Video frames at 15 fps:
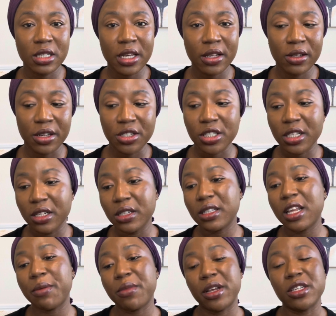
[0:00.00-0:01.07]
And she looked at me
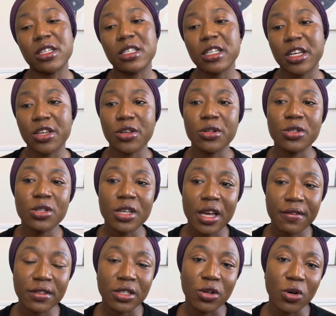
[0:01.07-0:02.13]
and she said, you two have to
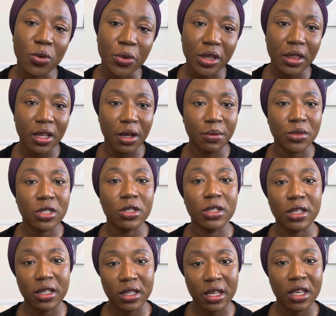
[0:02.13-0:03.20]
go with them so that they
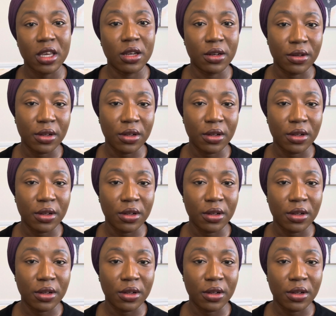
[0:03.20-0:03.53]
can